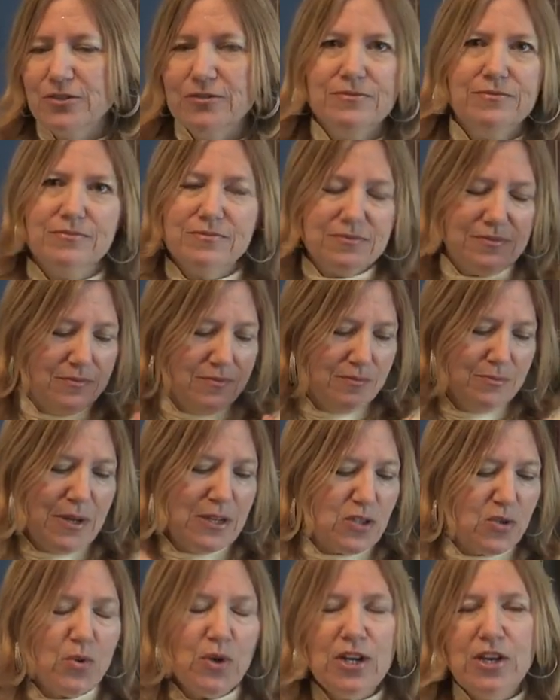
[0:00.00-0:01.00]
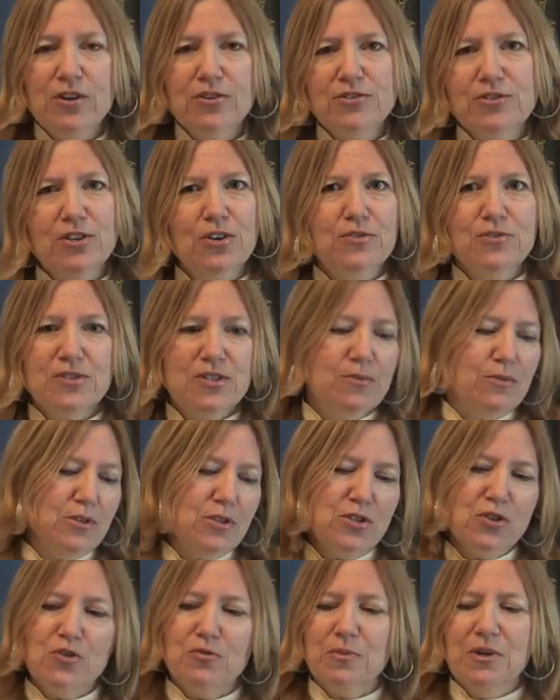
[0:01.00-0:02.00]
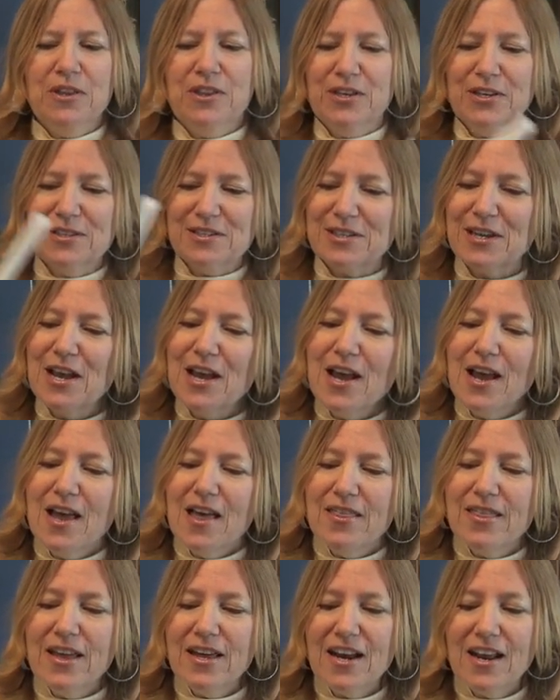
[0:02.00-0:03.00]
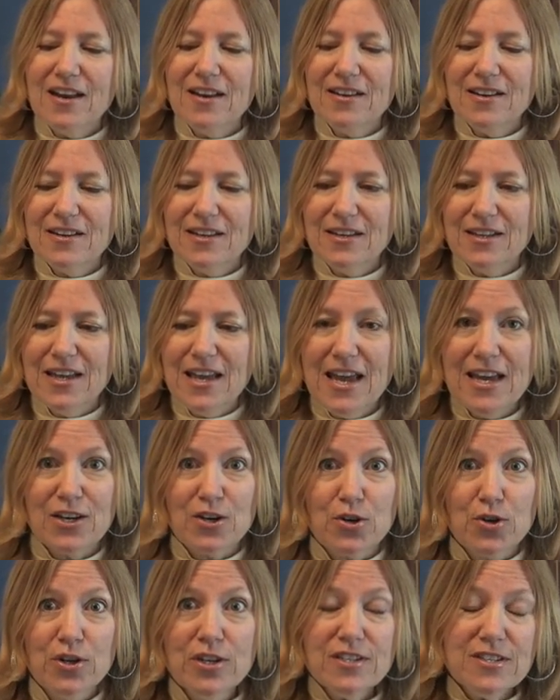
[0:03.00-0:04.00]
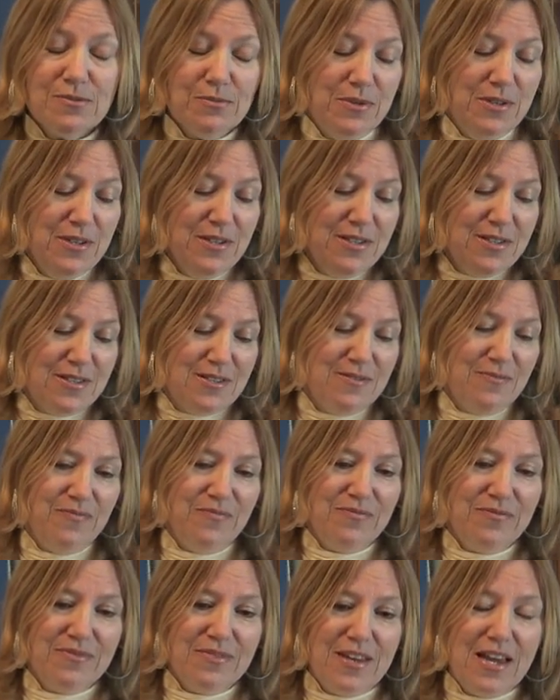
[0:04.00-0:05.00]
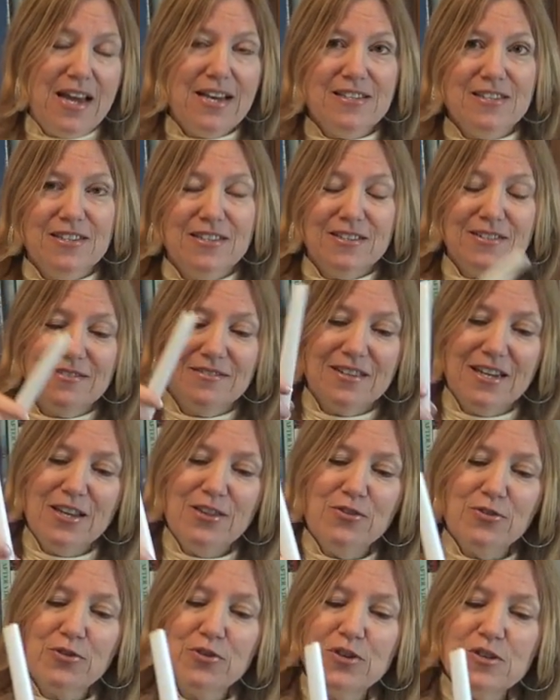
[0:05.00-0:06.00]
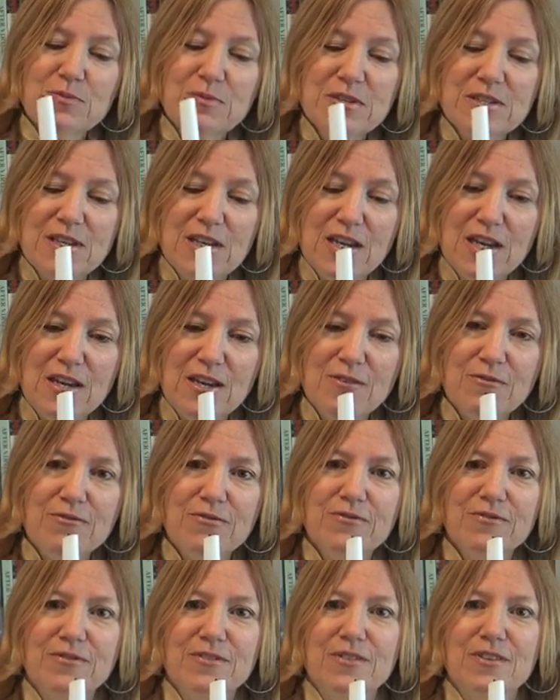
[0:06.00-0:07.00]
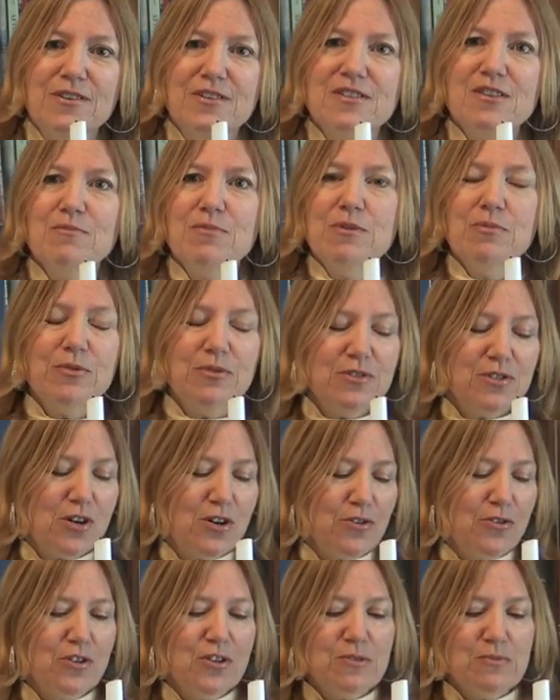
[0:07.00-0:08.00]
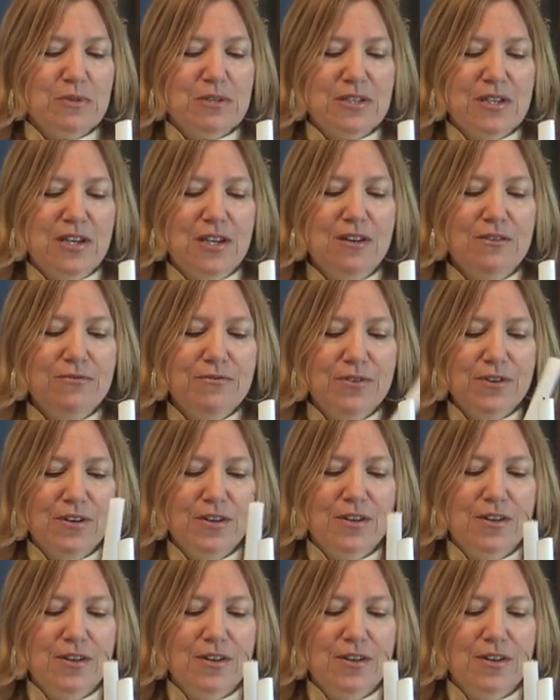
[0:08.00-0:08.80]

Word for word: know, about 20 years ago someone showed me this, that at Christmas, as in either Christmas Eve, some people start Christmas Eve,